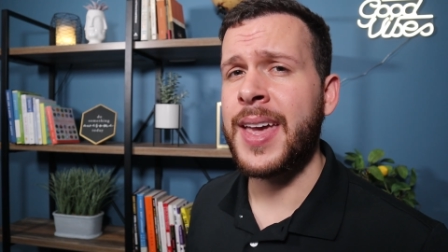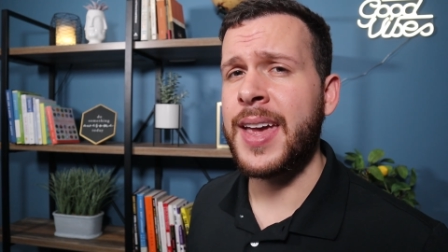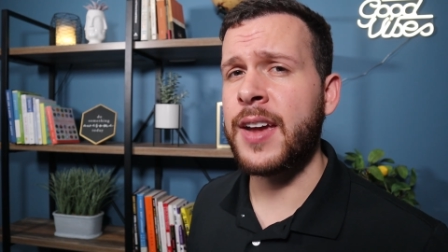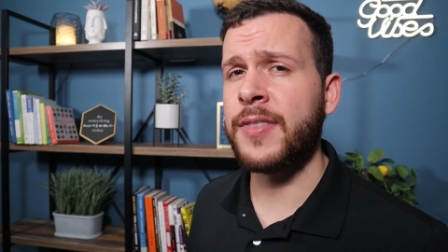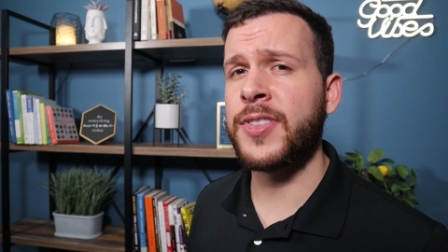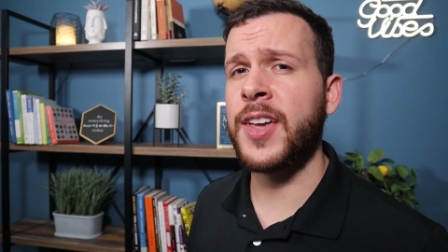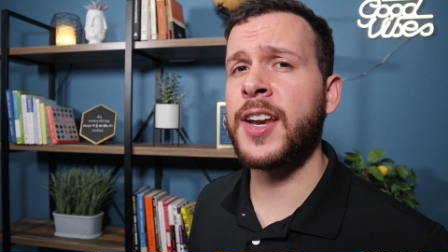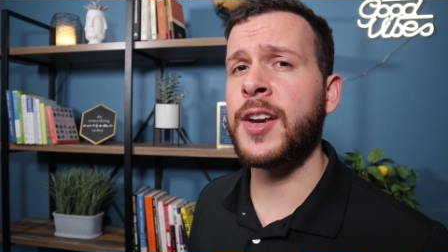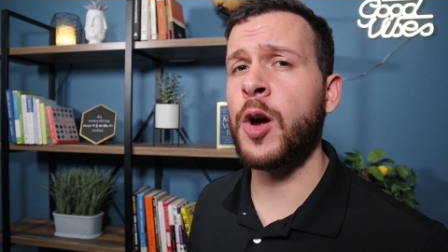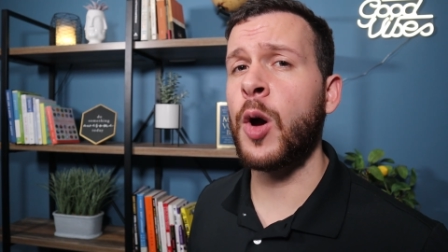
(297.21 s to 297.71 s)

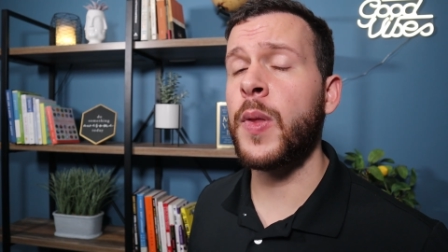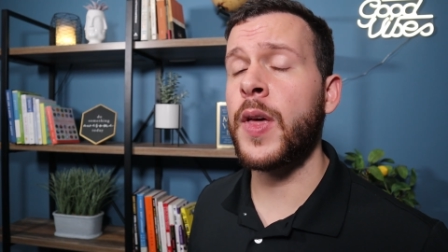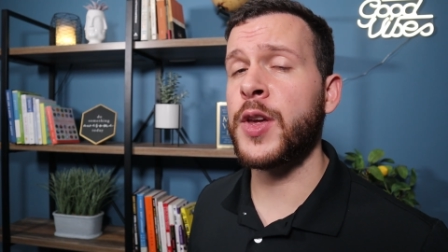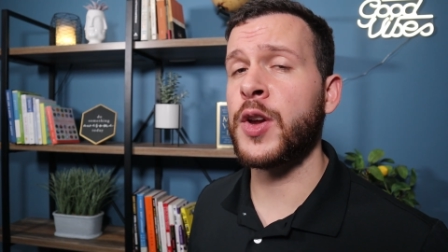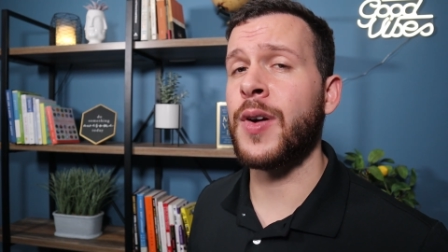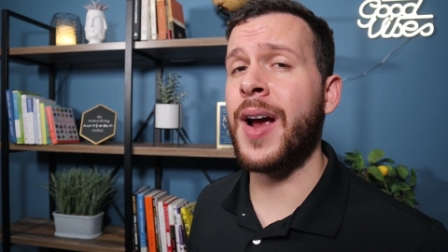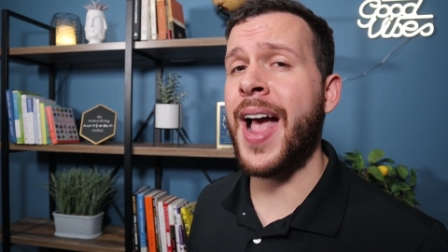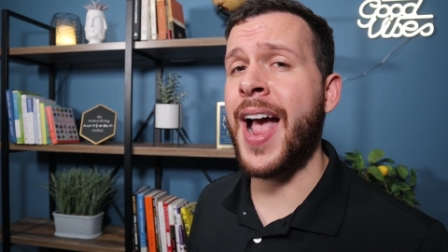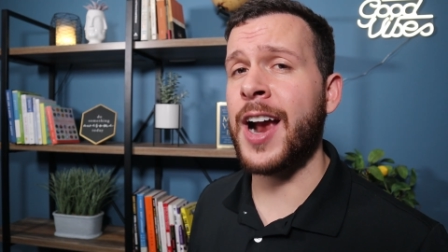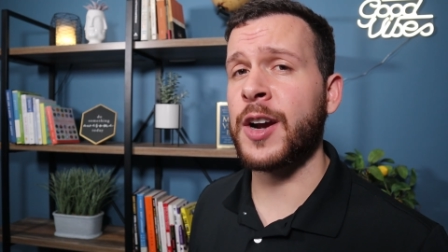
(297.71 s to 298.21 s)
if they know that
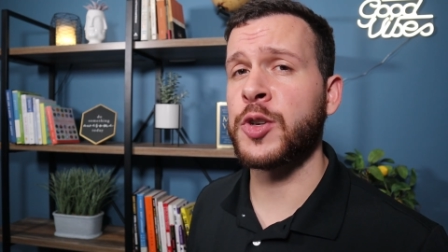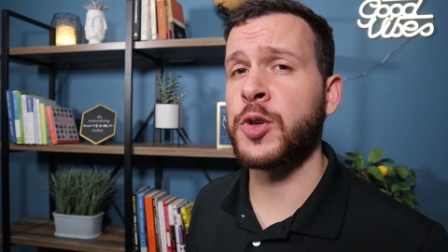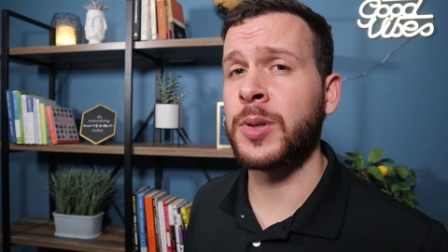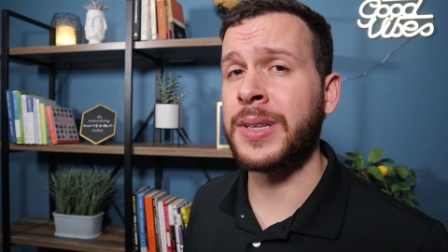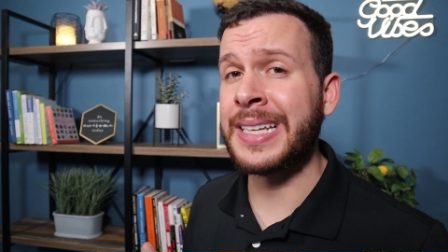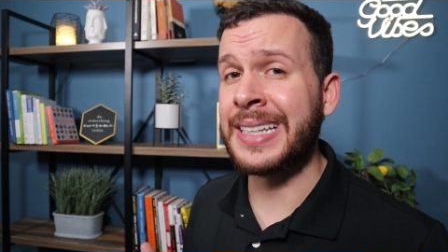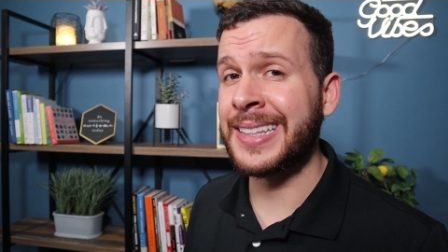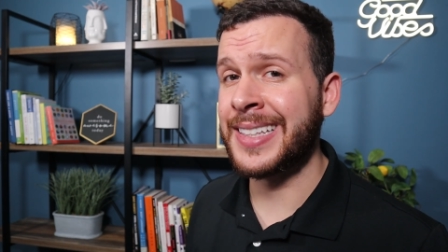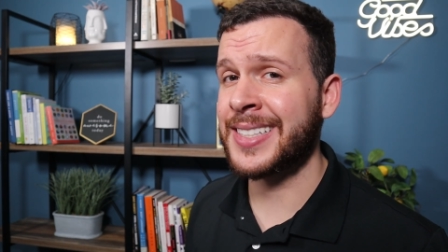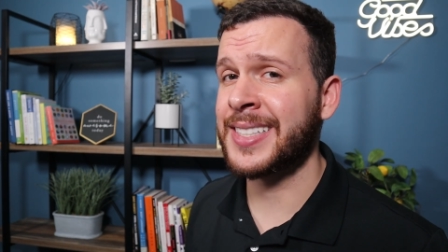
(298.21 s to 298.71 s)
you're
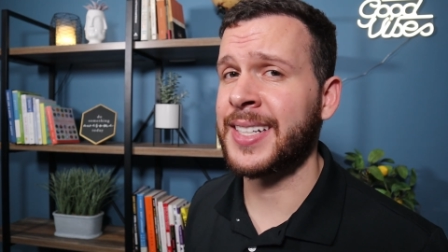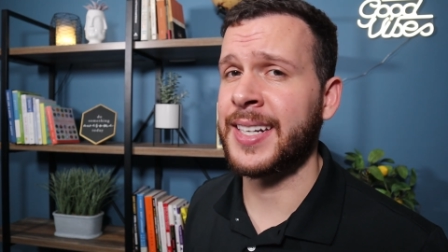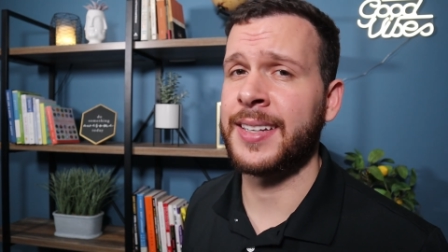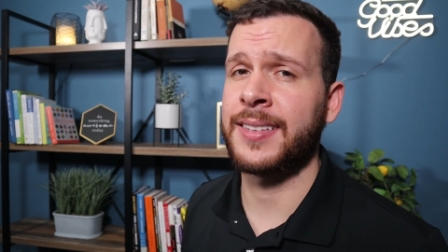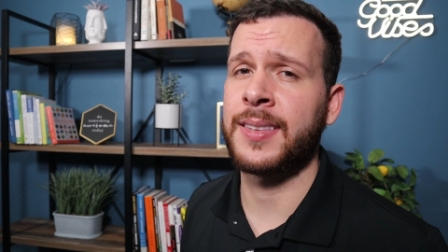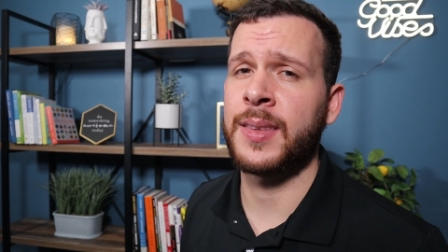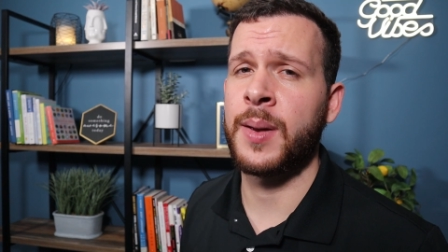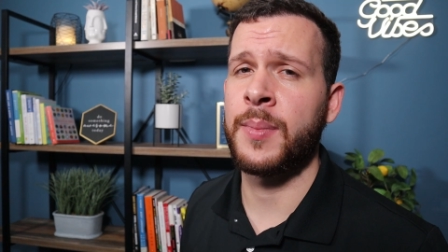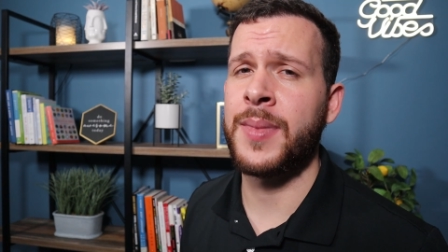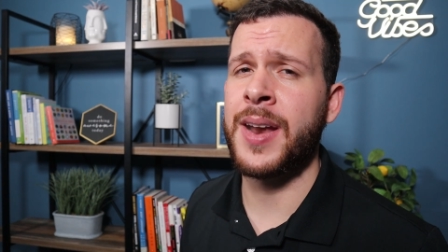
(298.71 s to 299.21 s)
actually listening
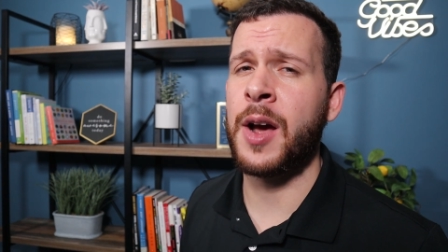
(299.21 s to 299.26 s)
to them.